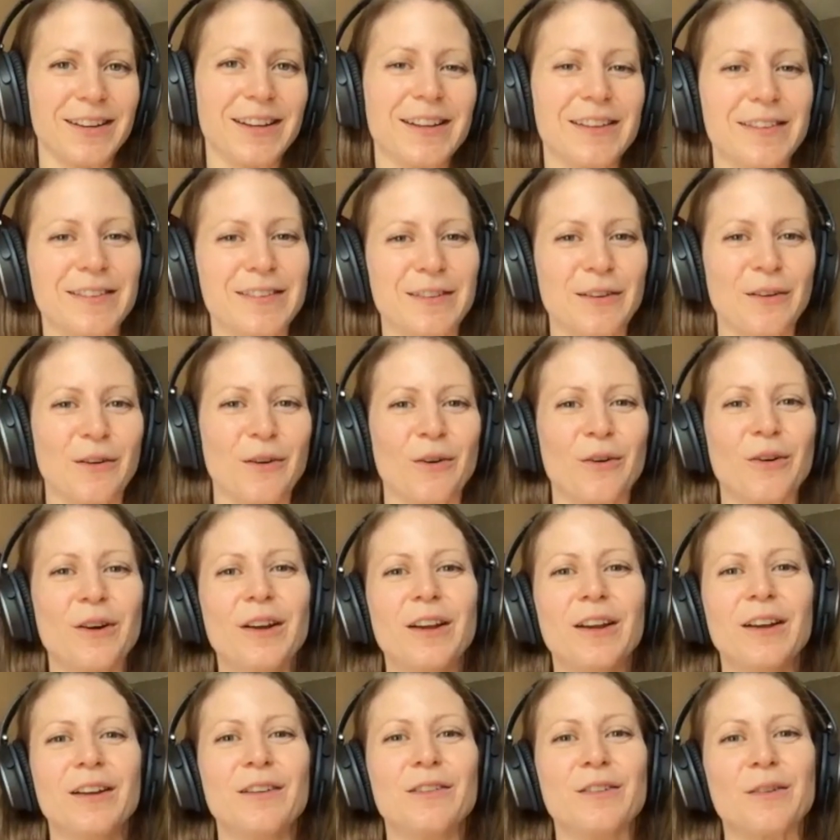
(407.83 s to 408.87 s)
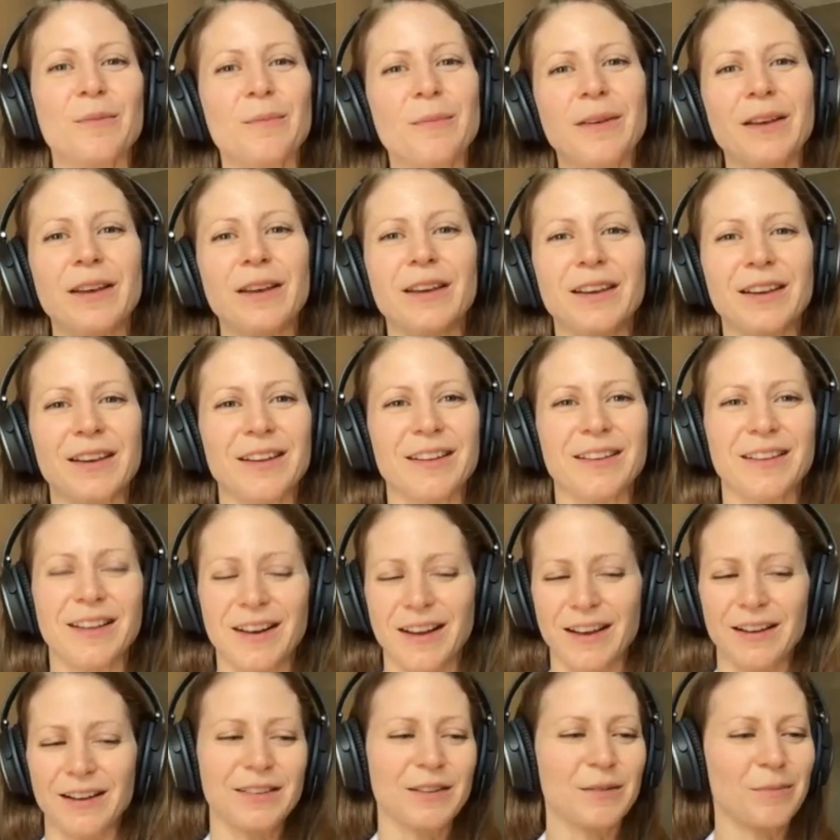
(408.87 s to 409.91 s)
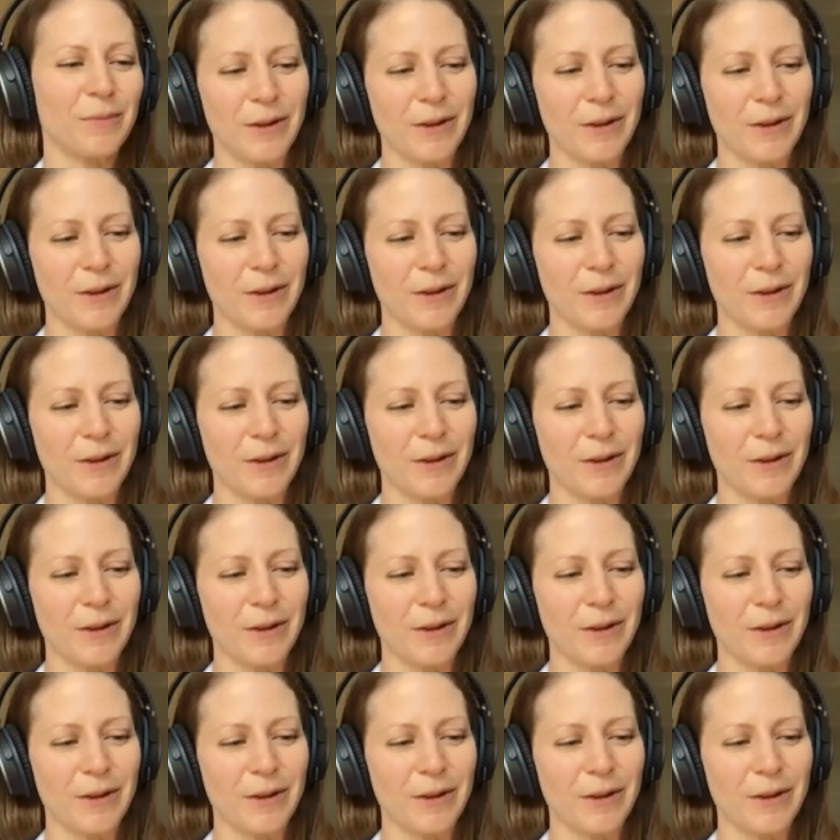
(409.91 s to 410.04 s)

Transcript: And so to me, and then I did